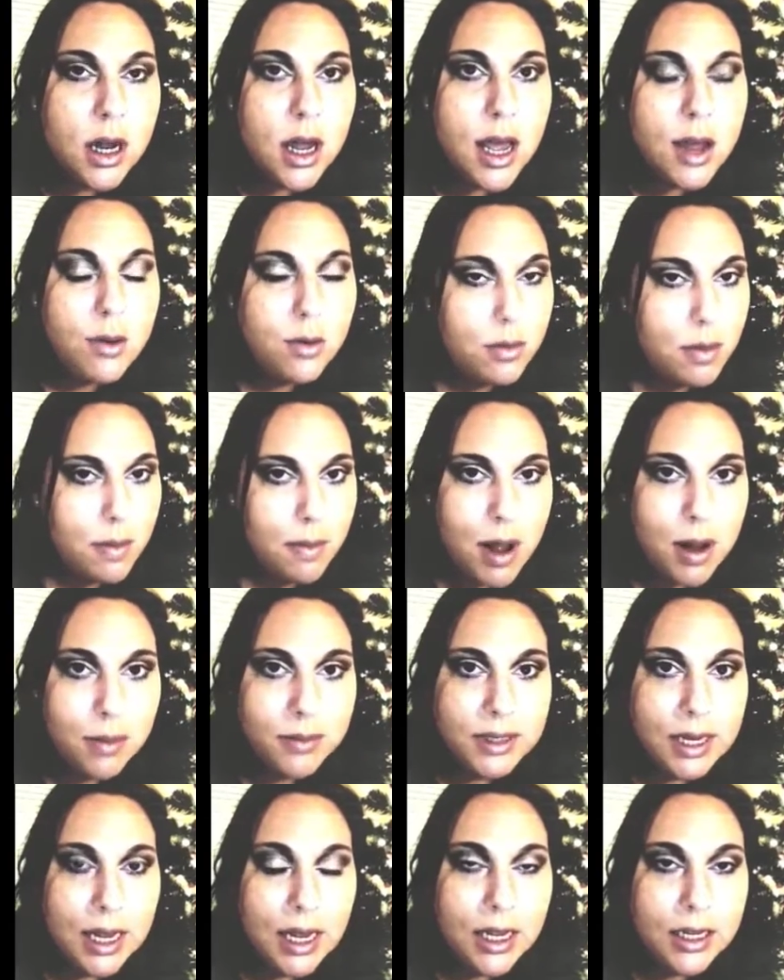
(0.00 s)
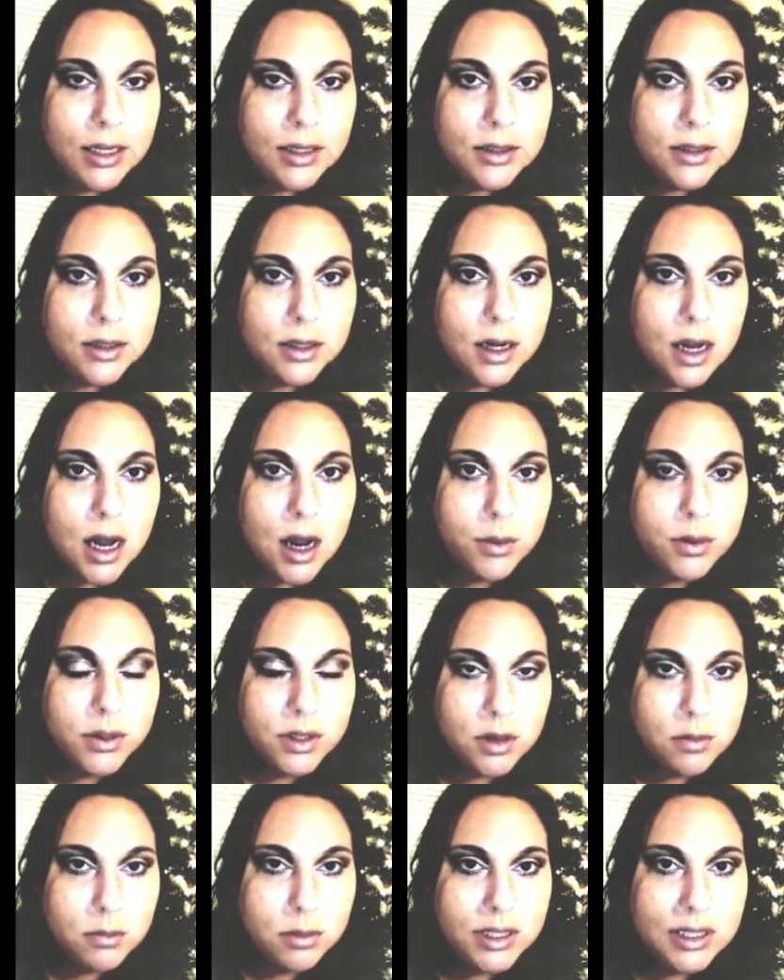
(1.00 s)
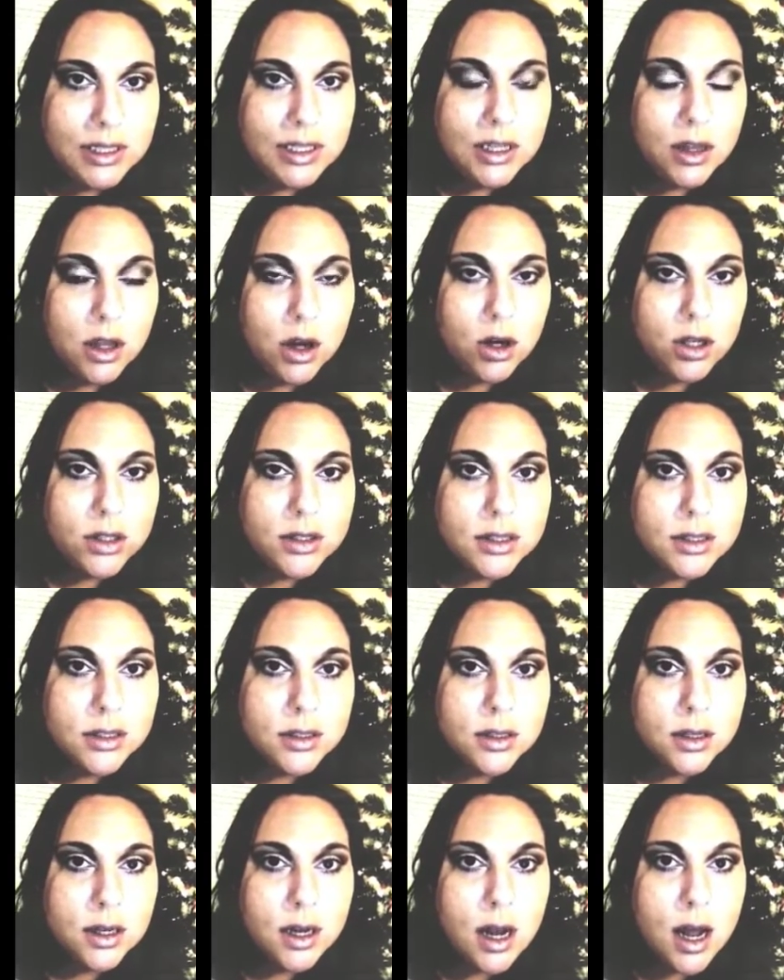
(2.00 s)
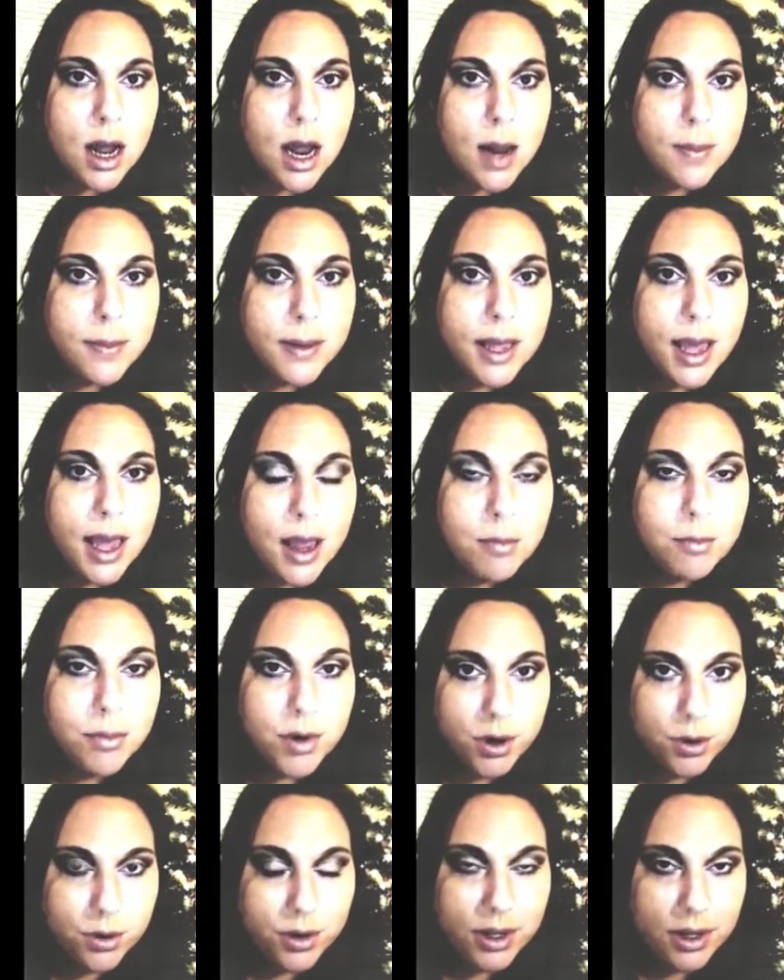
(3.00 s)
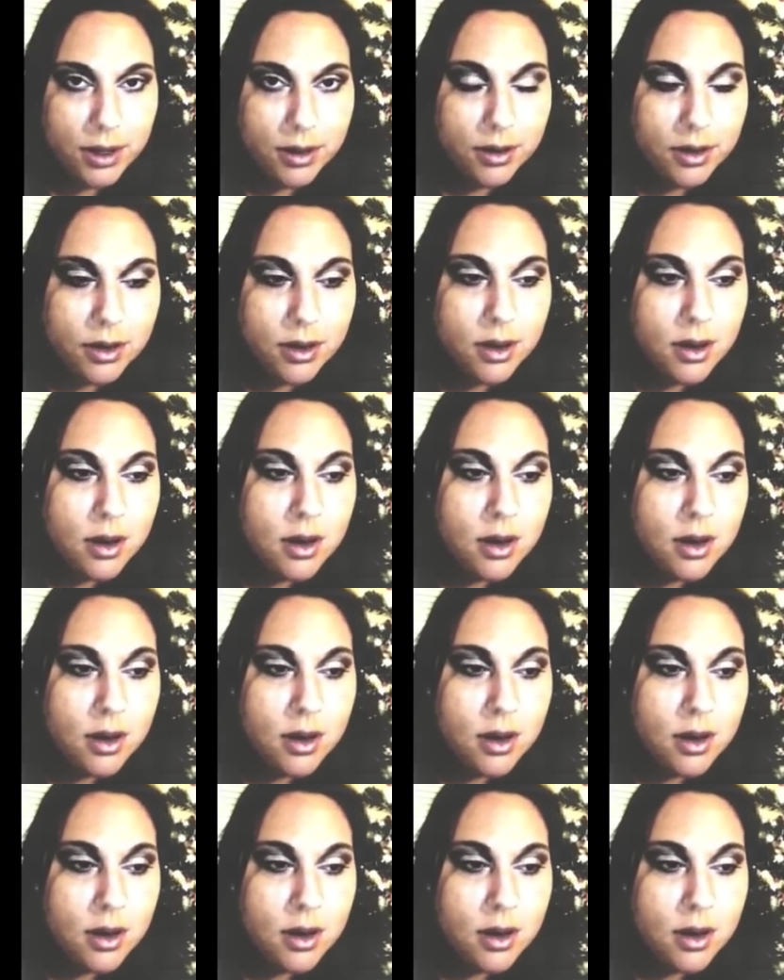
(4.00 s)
And when my mom died, I was completely lost. I became broken.